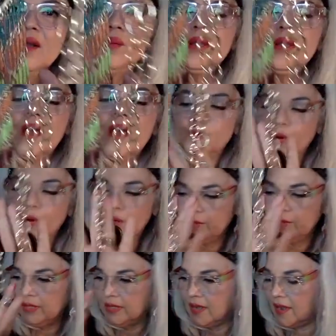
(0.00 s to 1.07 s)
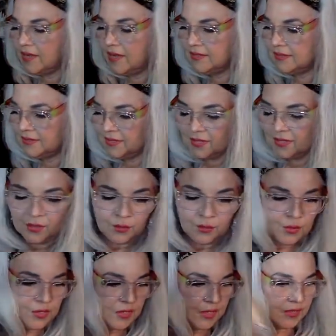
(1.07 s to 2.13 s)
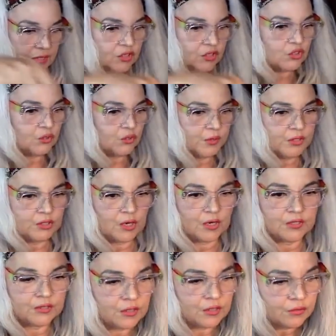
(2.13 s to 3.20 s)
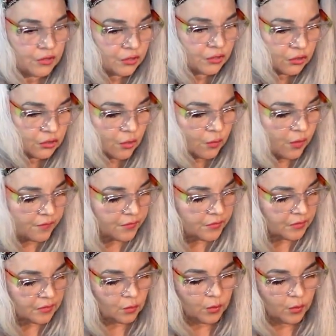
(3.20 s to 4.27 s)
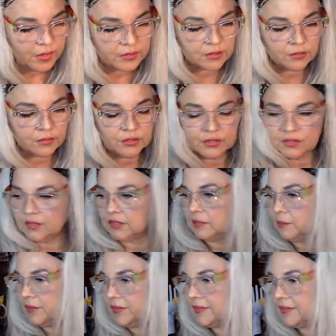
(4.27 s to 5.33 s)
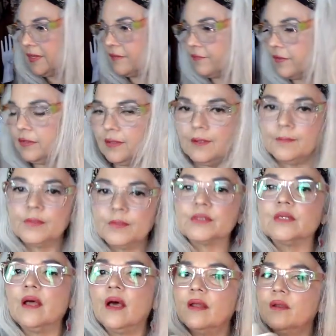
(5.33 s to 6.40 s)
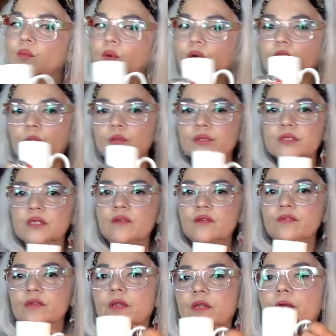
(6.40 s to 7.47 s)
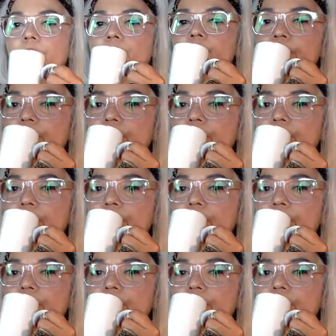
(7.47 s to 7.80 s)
we had to work with it, guys when you get these jewelry jars, don't just throw everything away. Don't just dismiss everything. There's a lot of workable stuff in here.